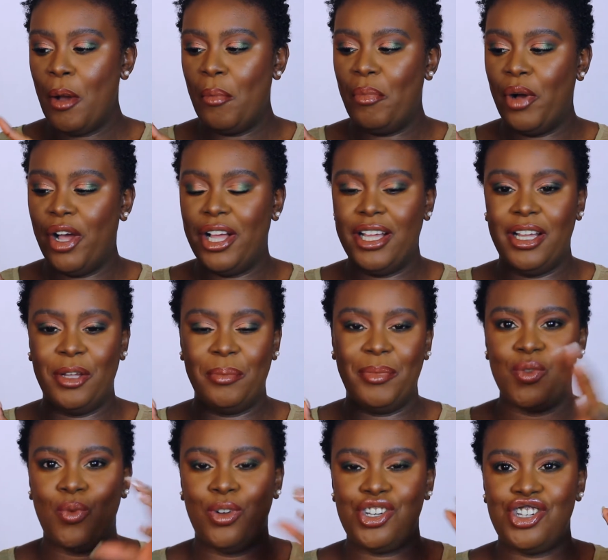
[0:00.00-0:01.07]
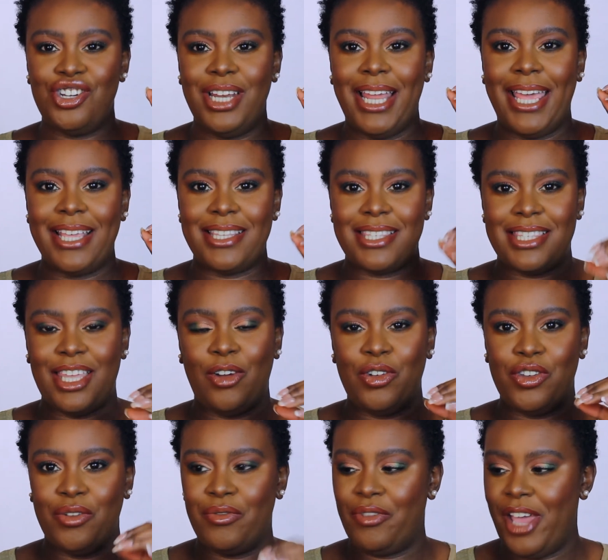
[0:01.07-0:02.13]
But once you let it sit
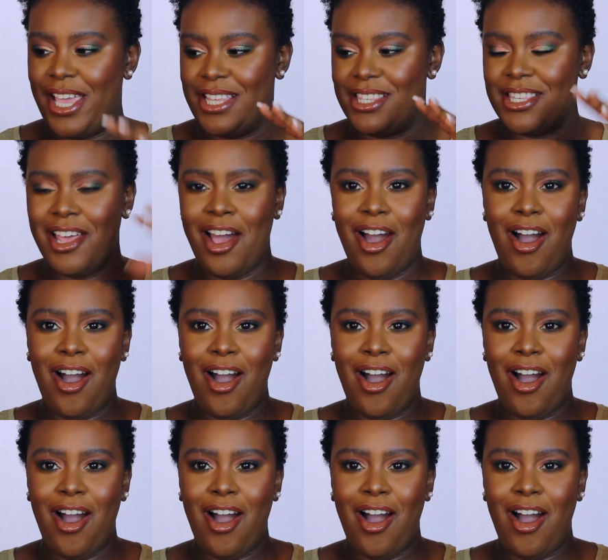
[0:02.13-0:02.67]
on your face,